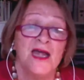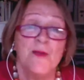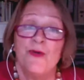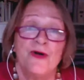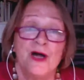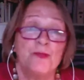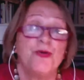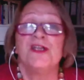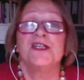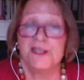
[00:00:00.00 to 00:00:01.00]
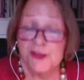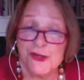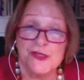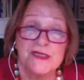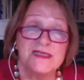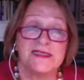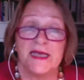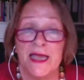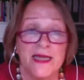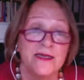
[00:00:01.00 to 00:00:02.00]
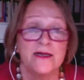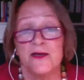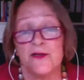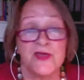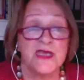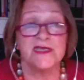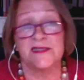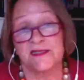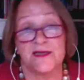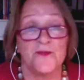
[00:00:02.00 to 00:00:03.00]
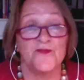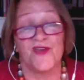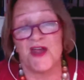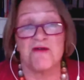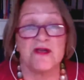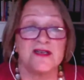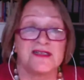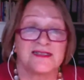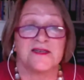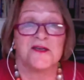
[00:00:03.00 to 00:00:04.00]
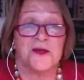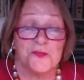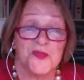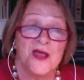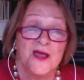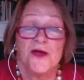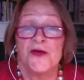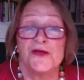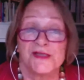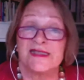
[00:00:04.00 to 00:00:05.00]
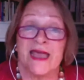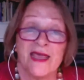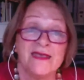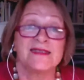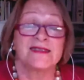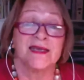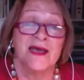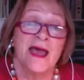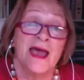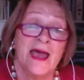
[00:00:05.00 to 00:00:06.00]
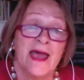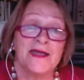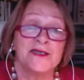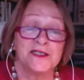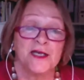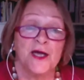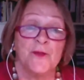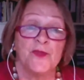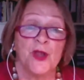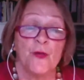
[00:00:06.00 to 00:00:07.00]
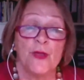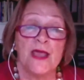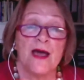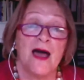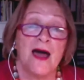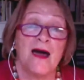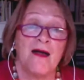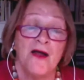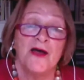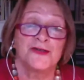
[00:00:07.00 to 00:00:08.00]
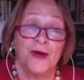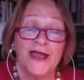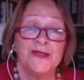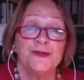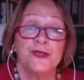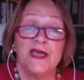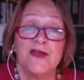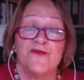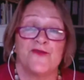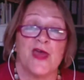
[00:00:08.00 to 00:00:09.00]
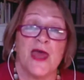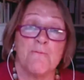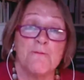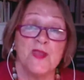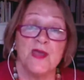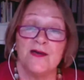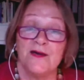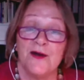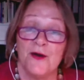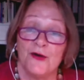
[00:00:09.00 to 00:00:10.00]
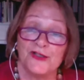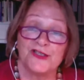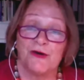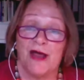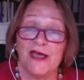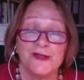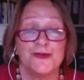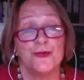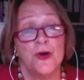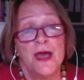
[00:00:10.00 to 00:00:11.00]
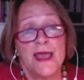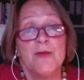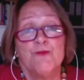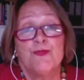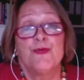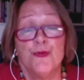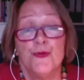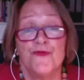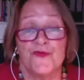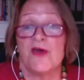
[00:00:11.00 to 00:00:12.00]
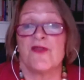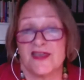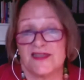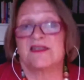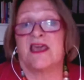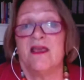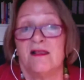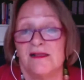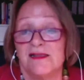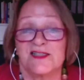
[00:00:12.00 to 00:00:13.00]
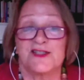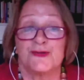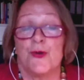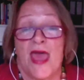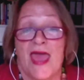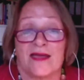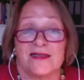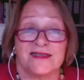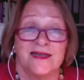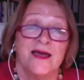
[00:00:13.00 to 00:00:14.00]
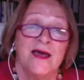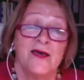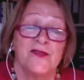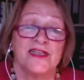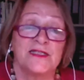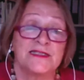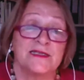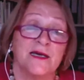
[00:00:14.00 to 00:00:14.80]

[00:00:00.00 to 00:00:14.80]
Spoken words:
liberal politicians in these various states, and we are trying to give them or trying to improve their skills to act. That